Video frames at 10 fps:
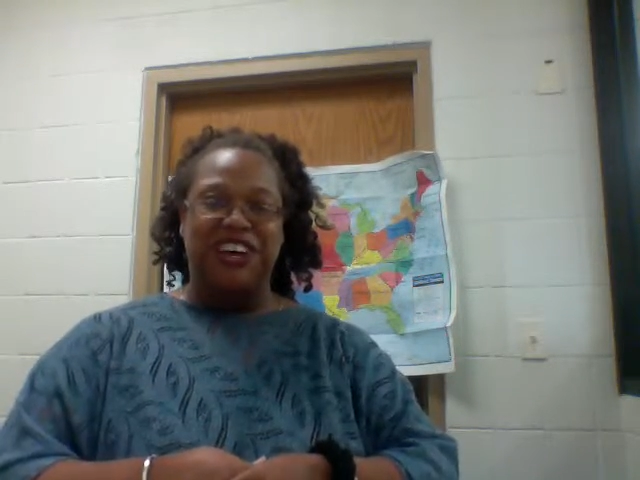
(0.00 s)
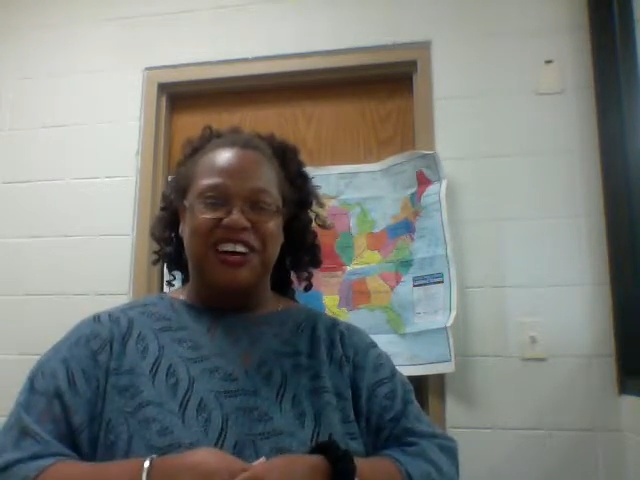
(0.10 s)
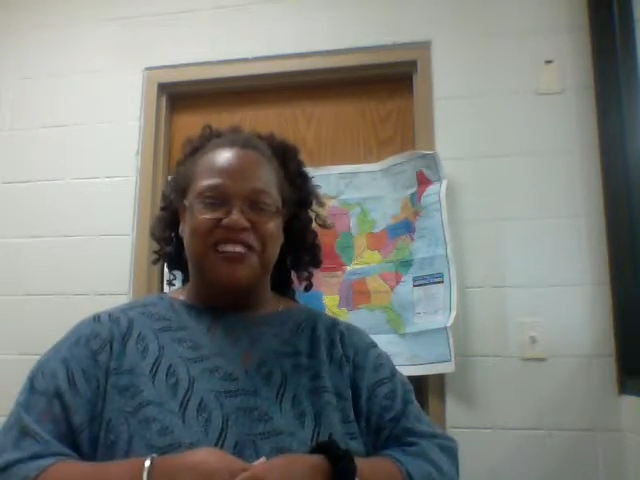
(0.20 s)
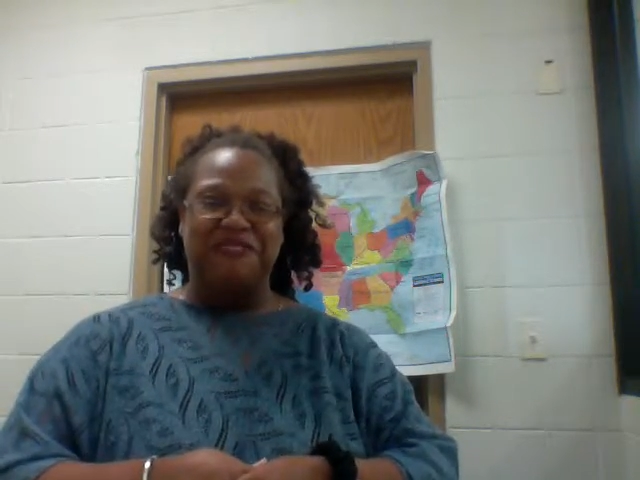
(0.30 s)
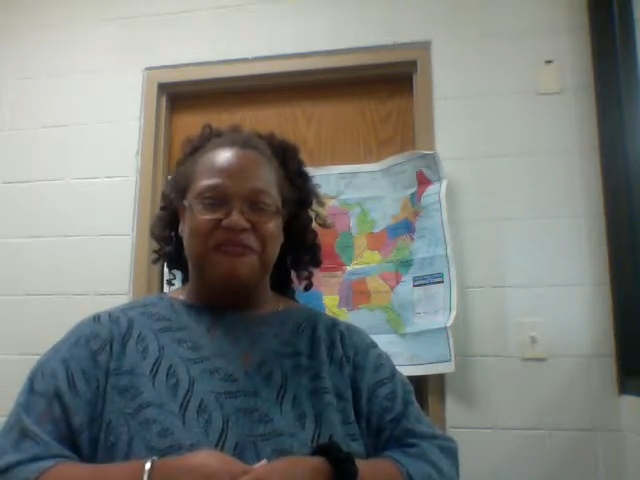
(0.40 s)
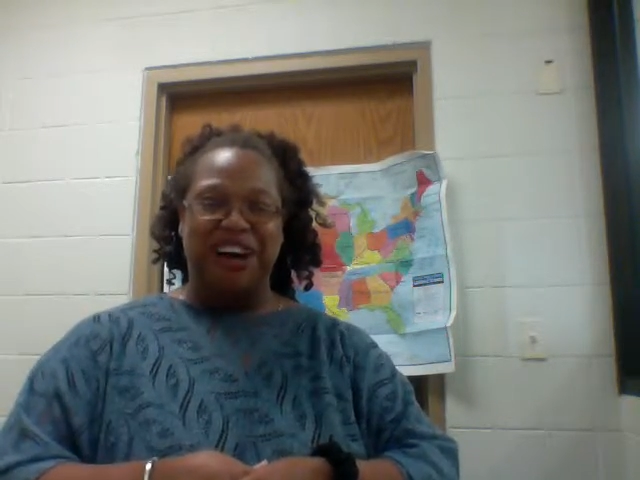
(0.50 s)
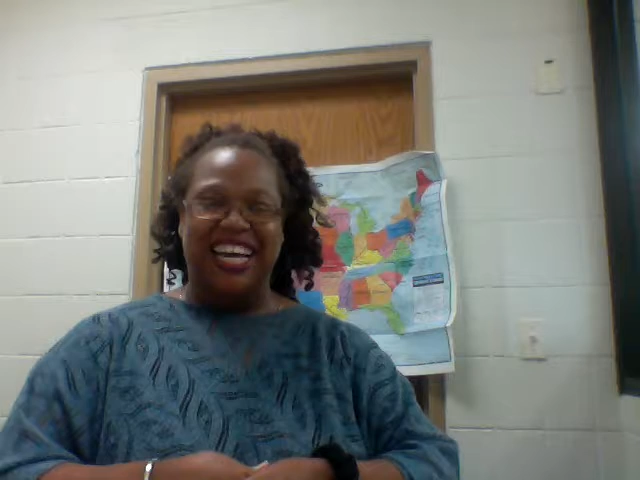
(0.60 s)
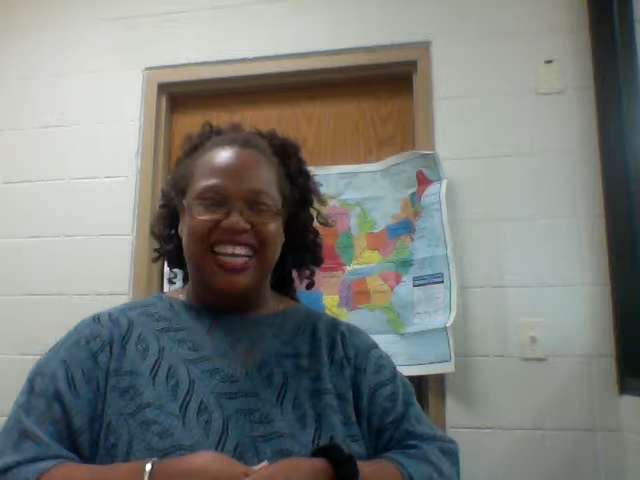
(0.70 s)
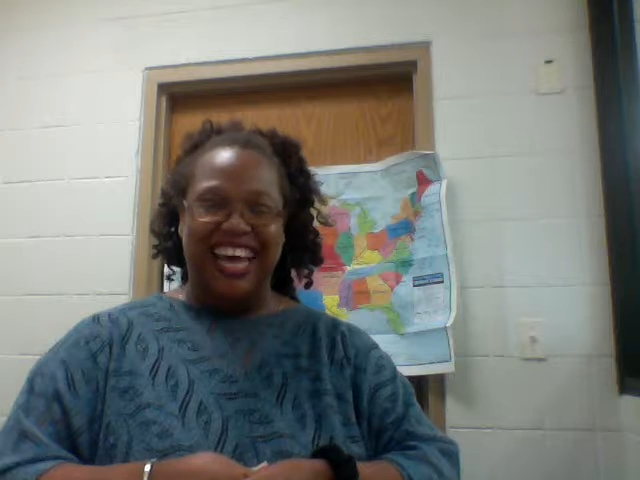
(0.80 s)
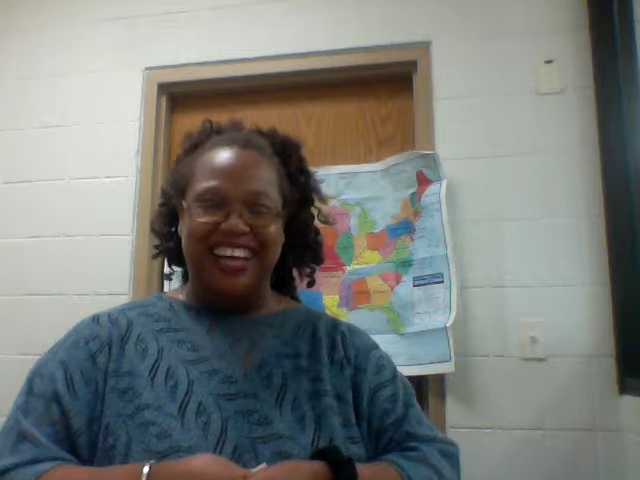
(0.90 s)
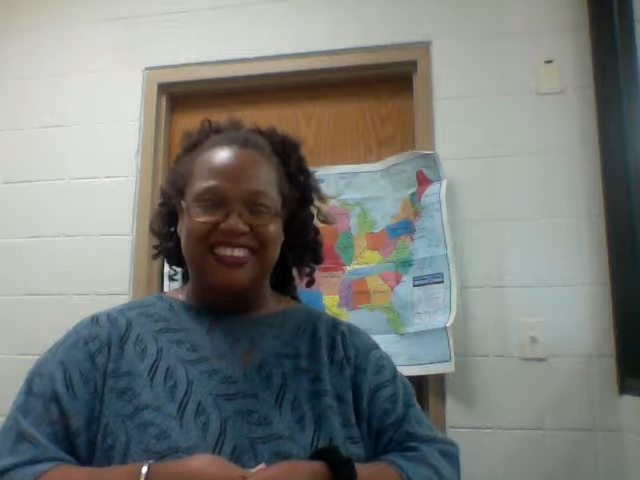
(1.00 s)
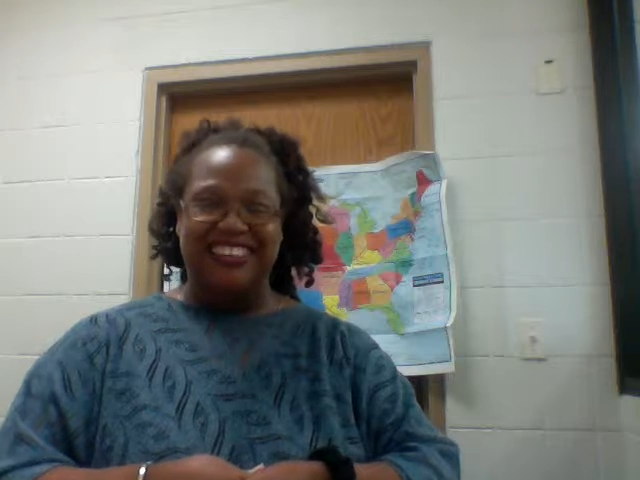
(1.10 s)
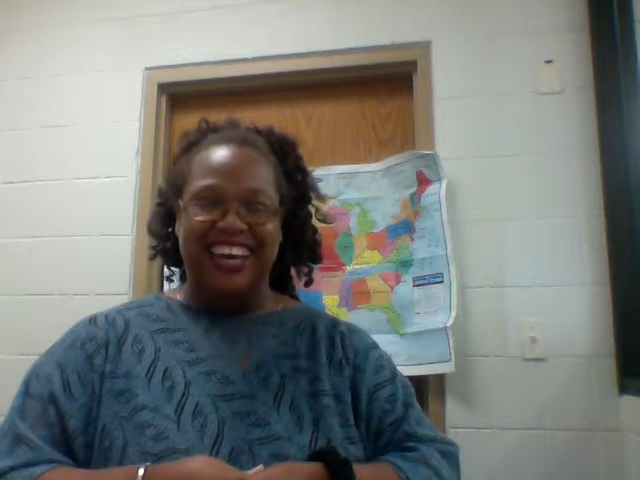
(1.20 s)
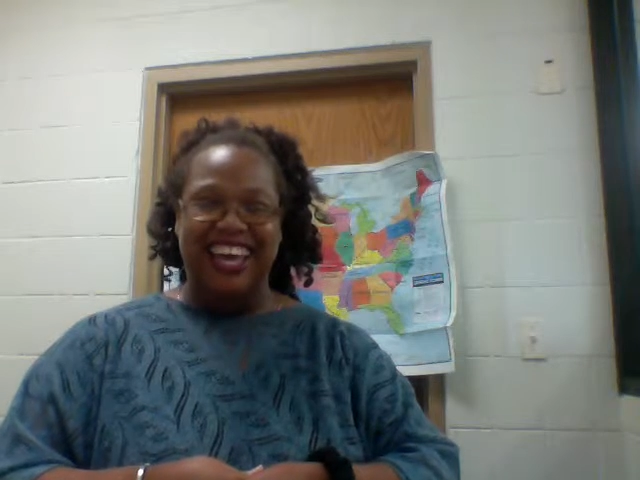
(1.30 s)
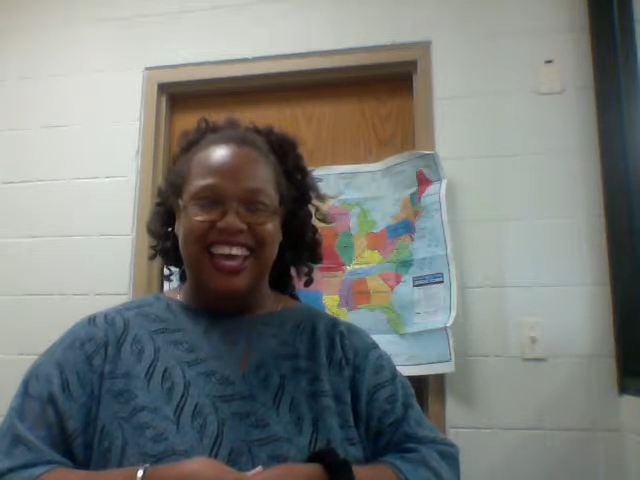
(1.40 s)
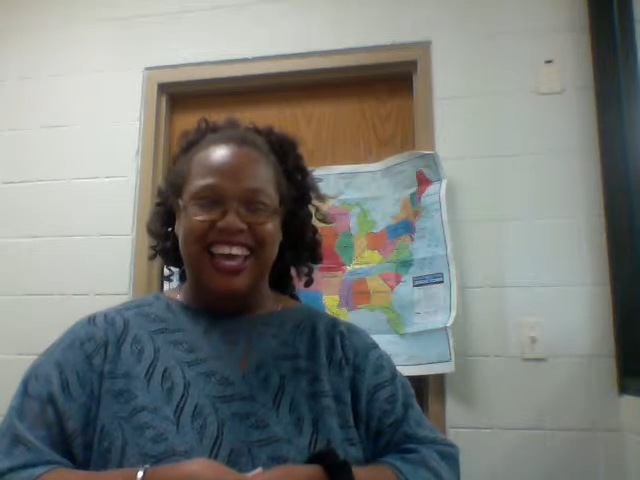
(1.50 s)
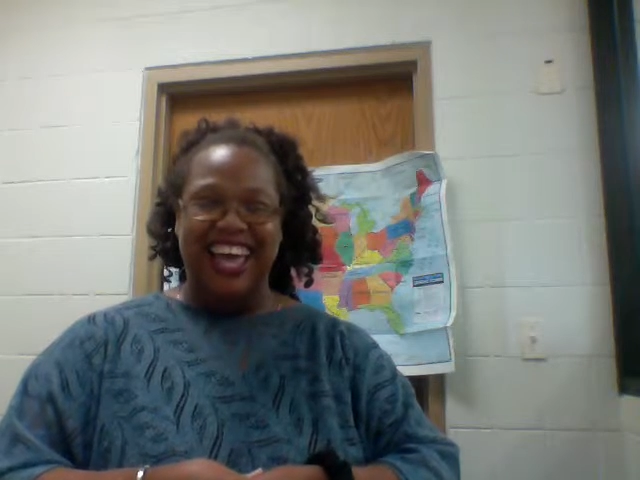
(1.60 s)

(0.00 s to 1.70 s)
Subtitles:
of my class today,